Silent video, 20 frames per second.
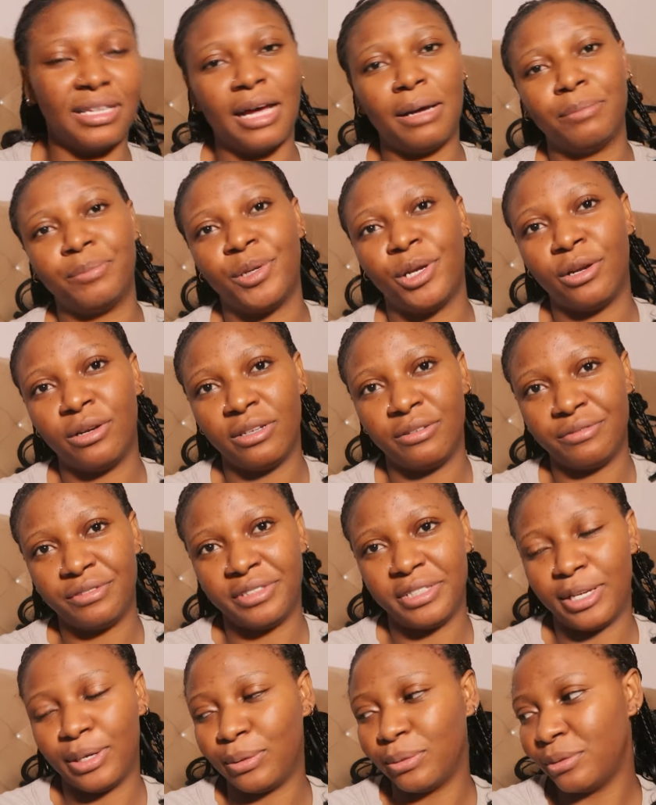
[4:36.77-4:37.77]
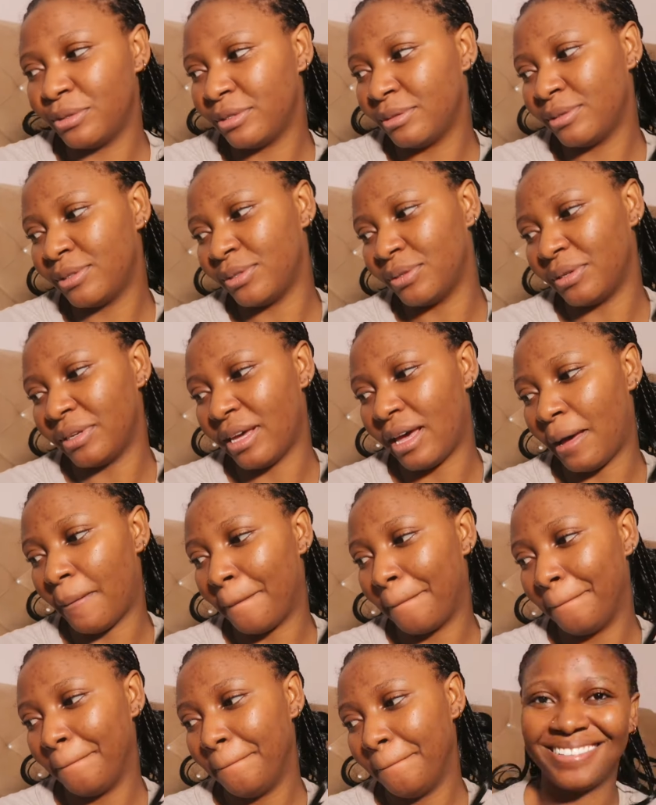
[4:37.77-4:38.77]
I'm not living alone. So yeah,
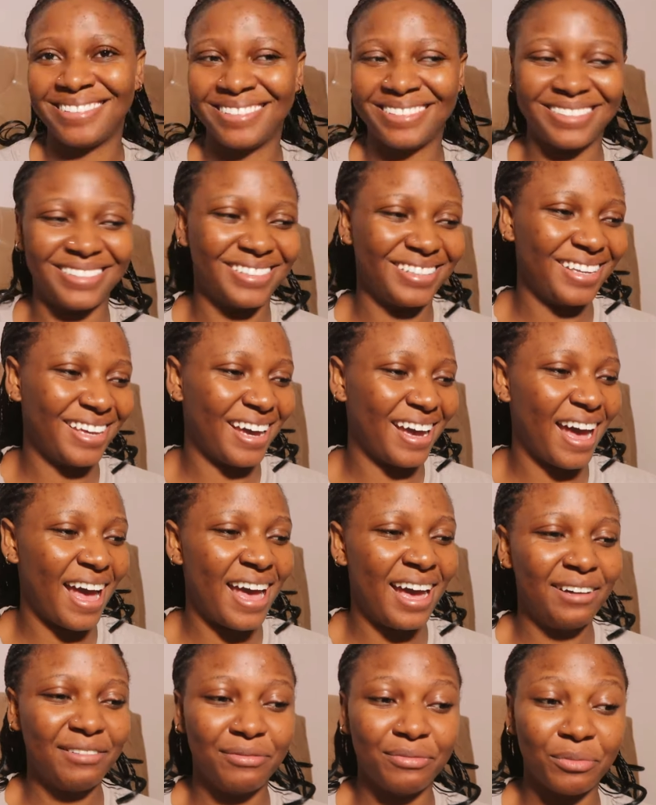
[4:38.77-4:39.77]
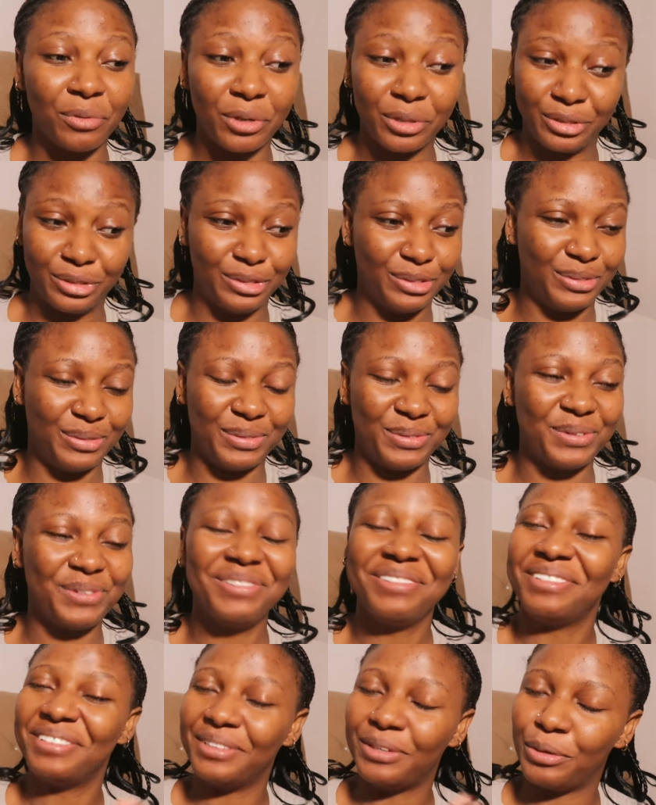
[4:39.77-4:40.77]
yeah, I have work to
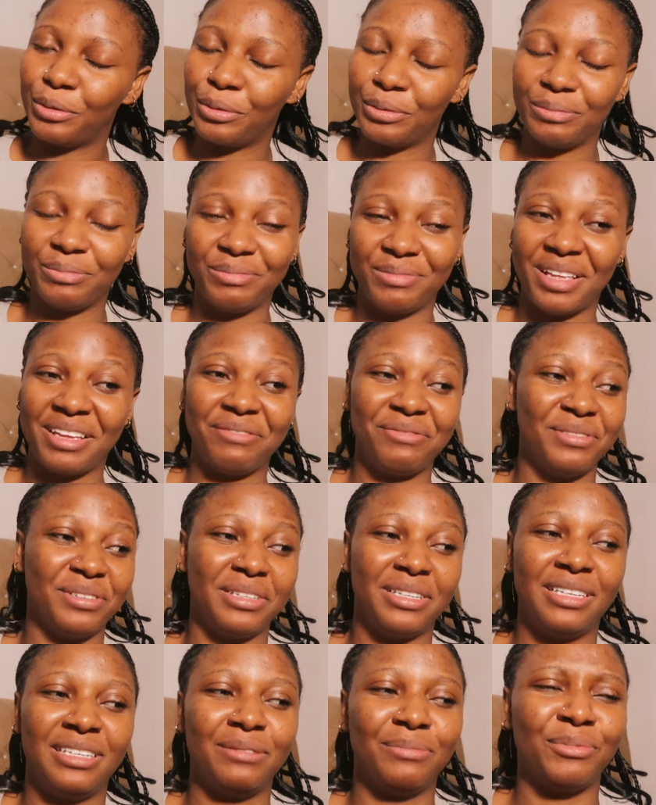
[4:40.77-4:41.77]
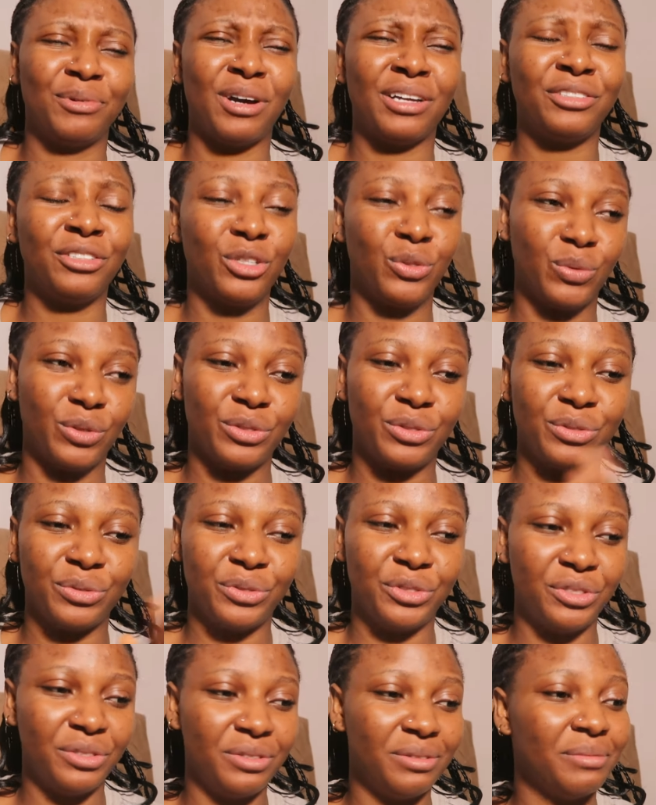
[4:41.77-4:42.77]
do, definitely. But I just want
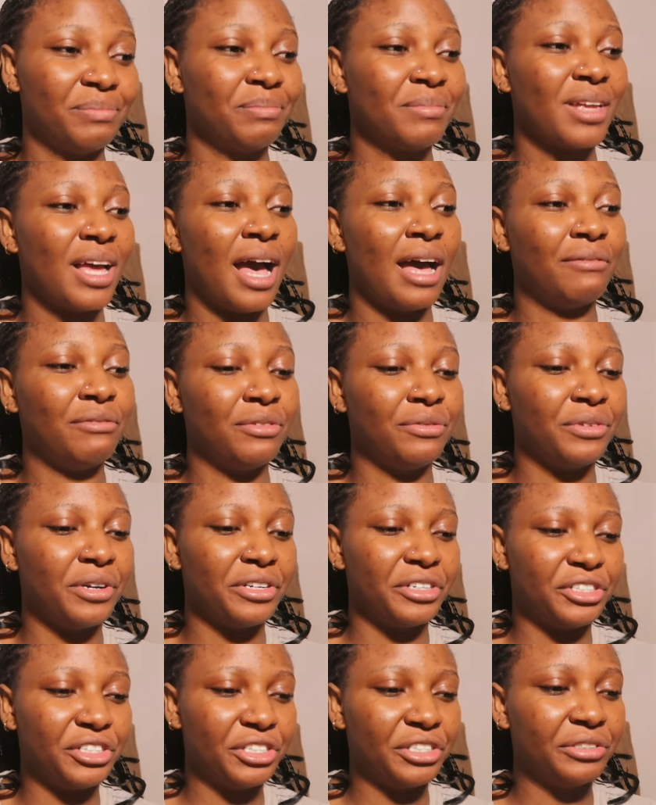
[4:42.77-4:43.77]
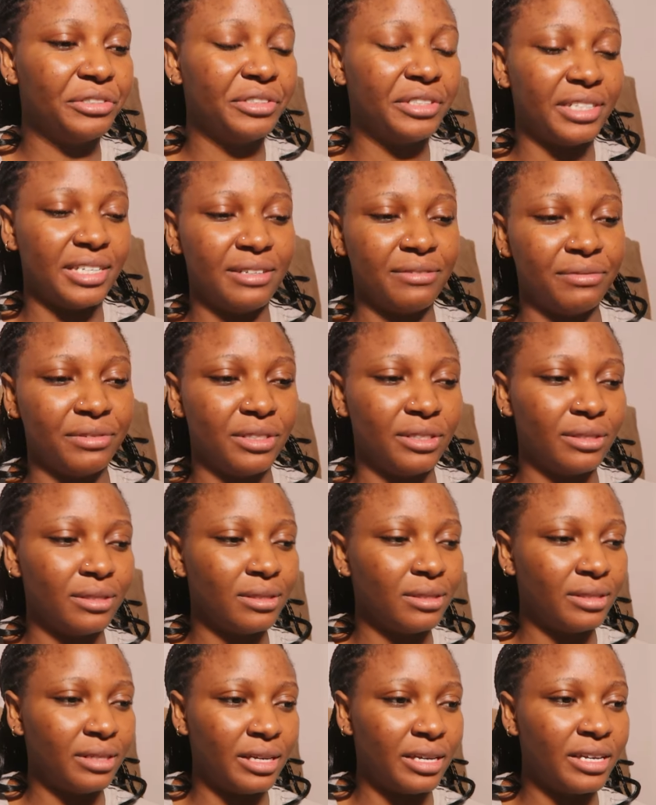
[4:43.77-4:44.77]
to have a very chilled evening
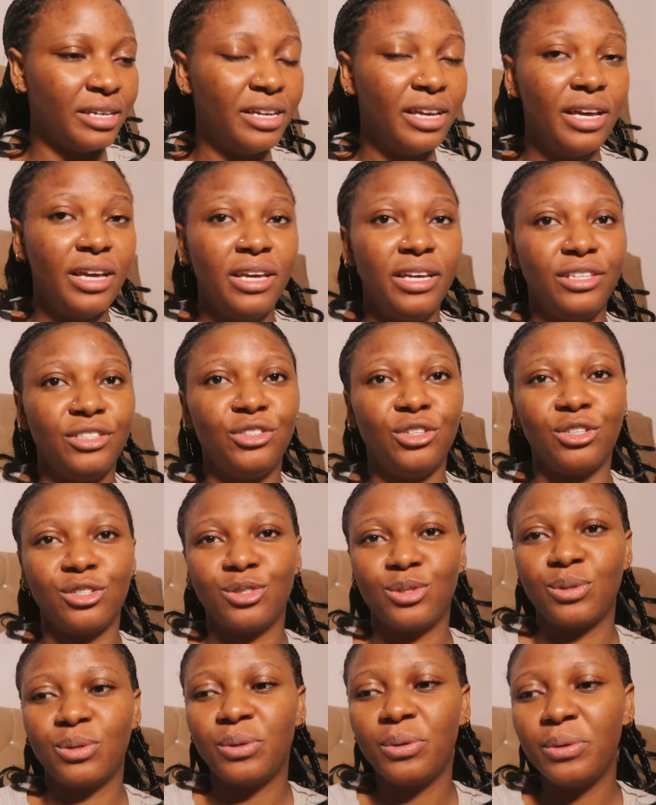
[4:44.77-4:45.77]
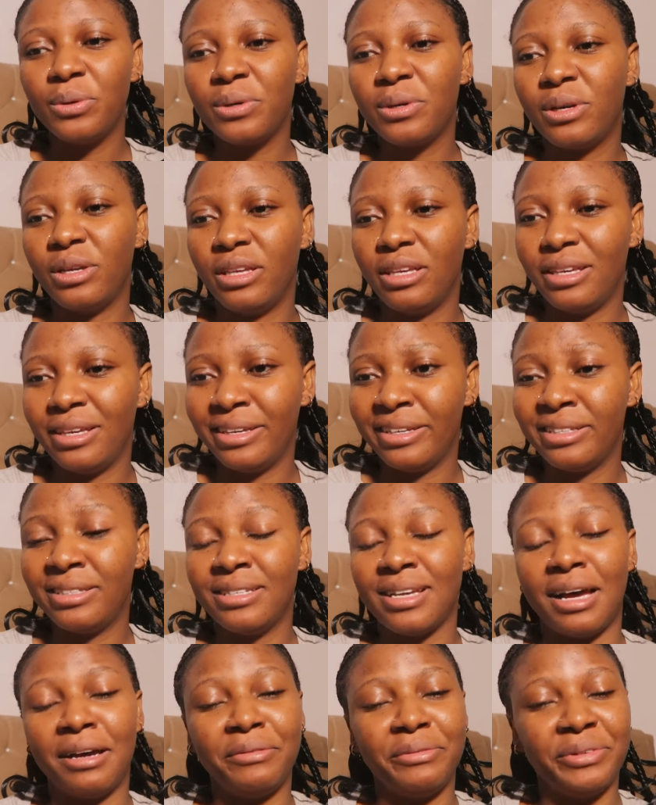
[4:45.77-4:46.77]
today. Just cook,
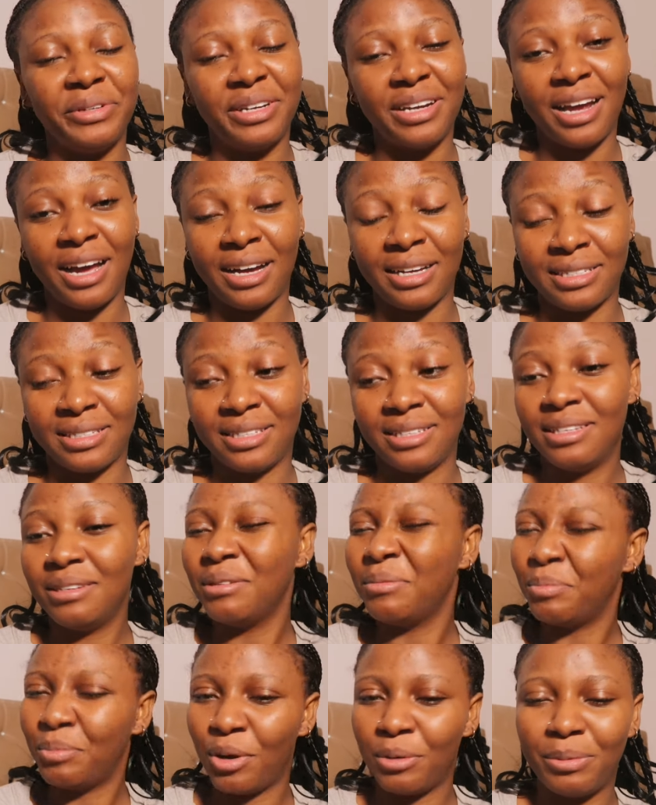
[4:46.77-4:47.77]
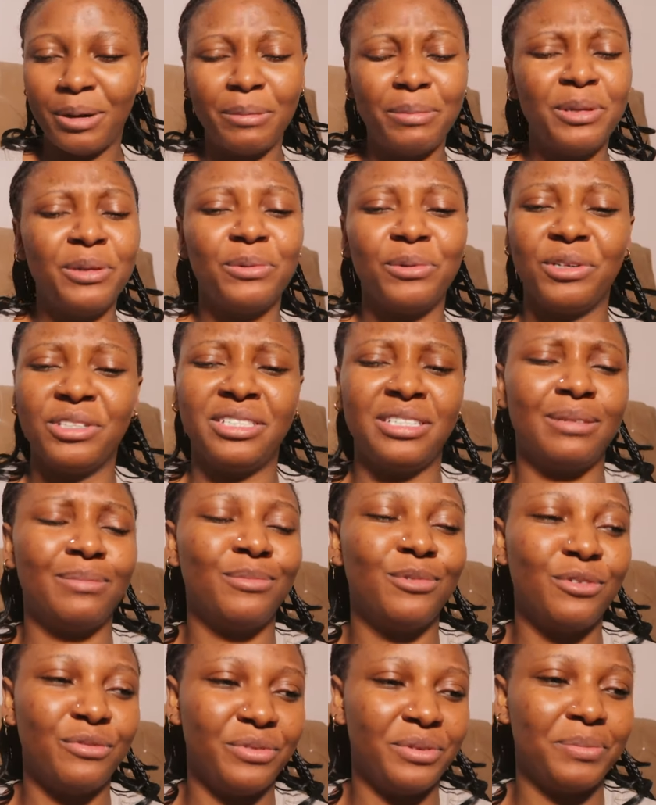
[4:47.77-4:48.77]
eat, and relax. Probably watch a
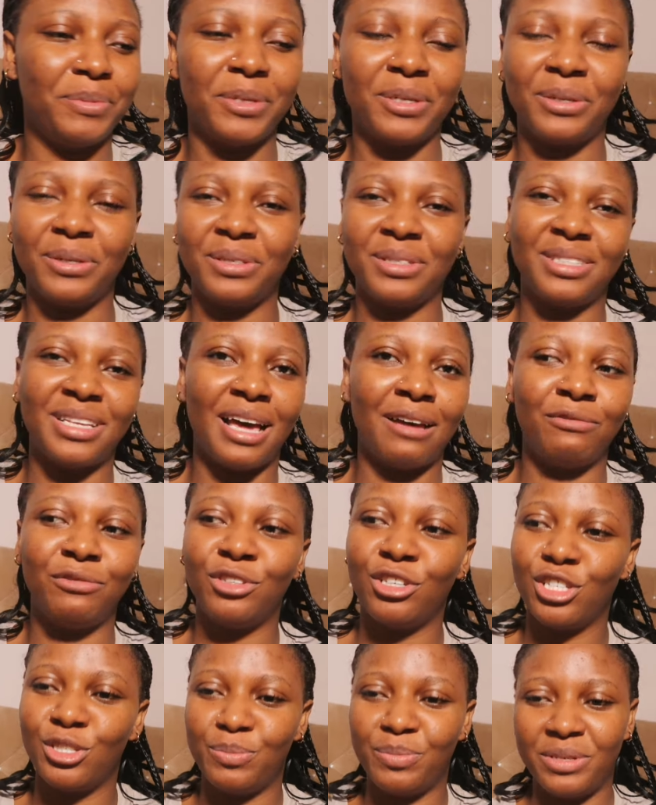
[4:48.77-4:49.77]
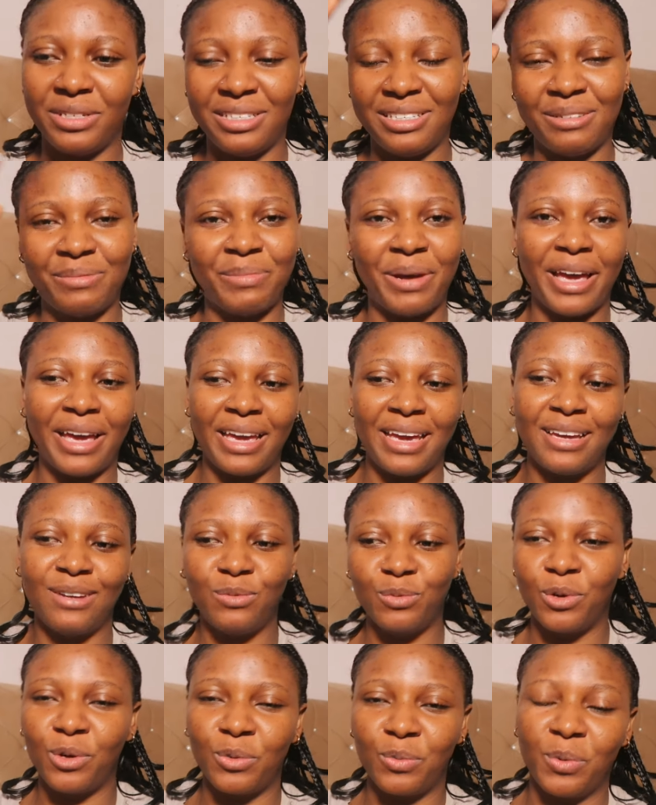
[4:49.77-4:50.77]
movie because I've just been in my
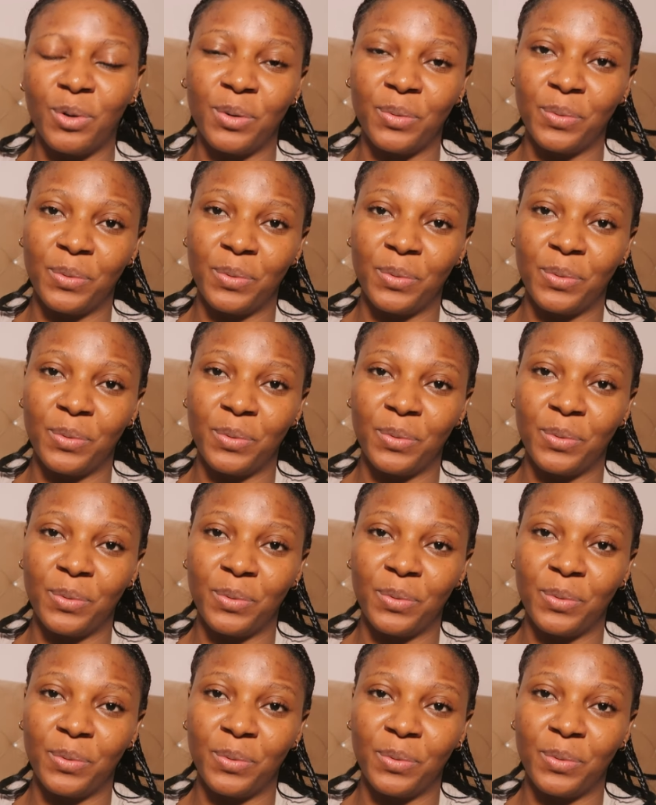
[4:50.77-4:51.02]
head, work.